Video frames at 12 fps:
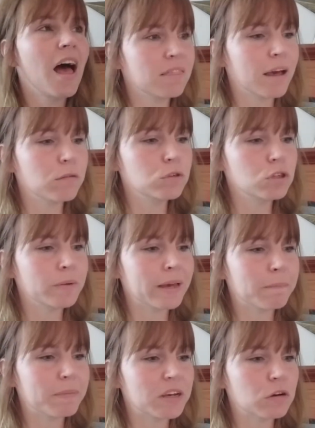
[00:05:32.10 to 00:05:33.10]
They'll do
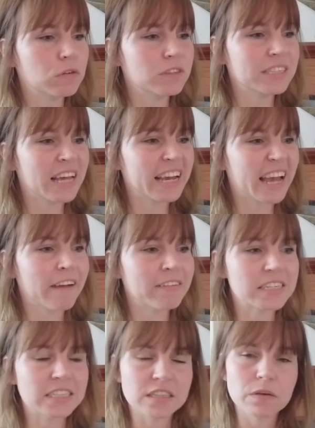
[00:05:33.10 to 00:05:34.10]
it because their
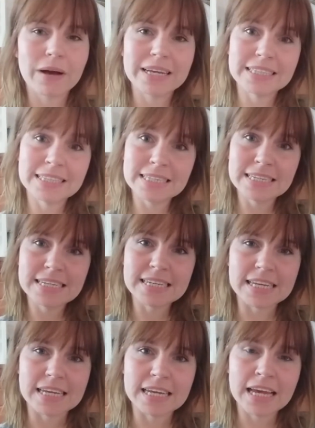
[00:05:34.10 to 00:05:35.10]
characters are quite
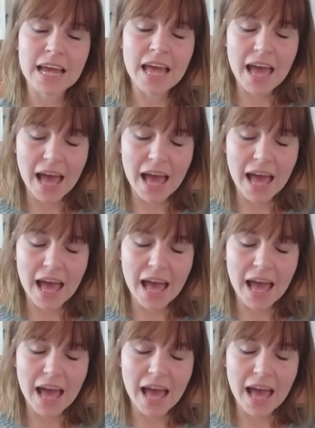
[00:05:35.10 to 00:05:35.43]
sneaky